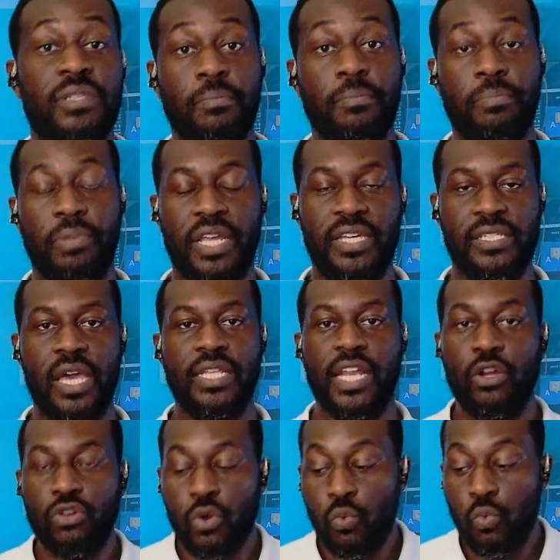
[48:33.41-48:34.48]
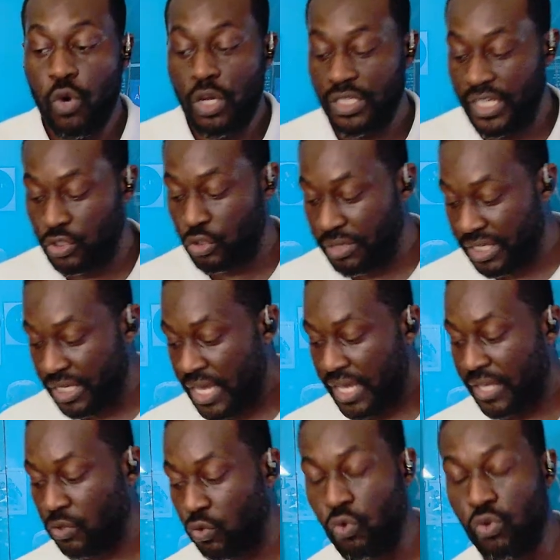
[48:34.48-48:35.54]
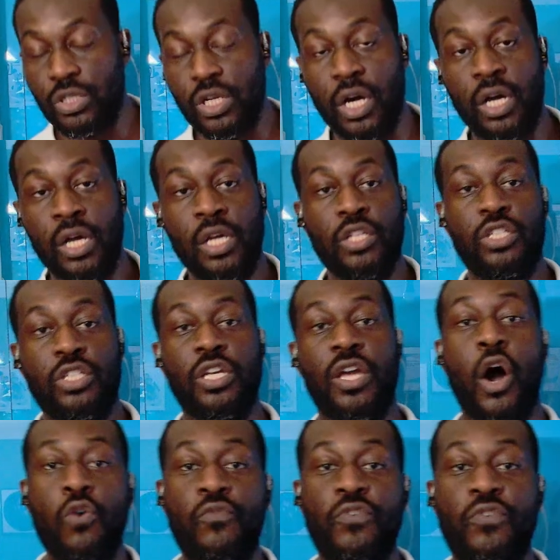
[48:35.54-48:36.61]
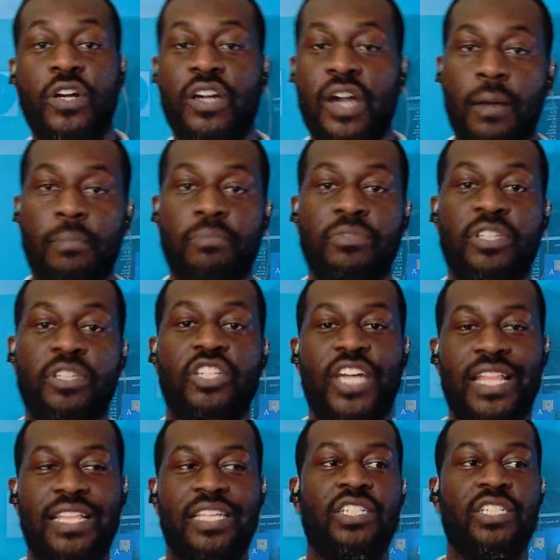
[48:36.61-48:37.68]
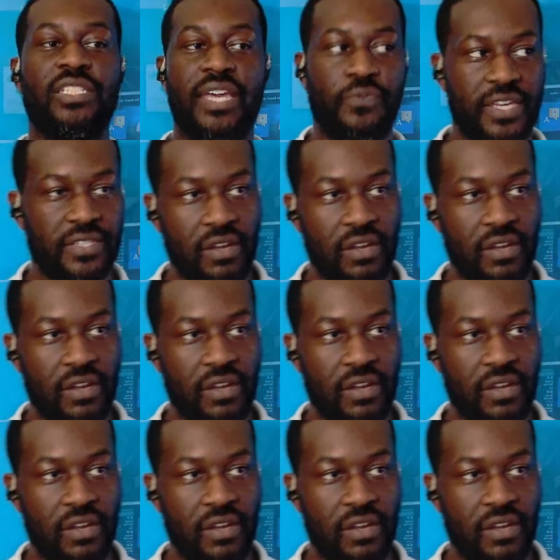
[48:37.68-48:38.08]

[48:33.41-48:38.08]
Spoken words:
They don't know what they're doing in order to overcome the challenges they face, all right?